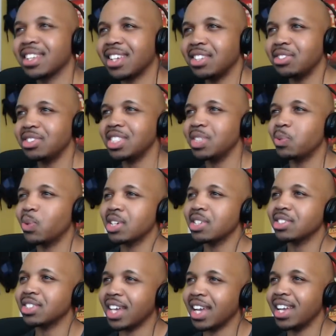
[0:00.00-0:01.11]
Can't you see
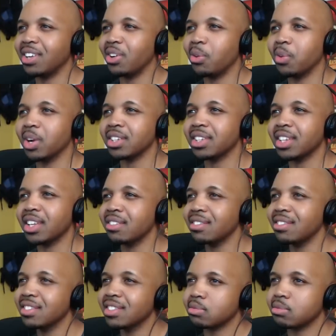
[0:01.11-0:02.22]
words ain't gonna work now?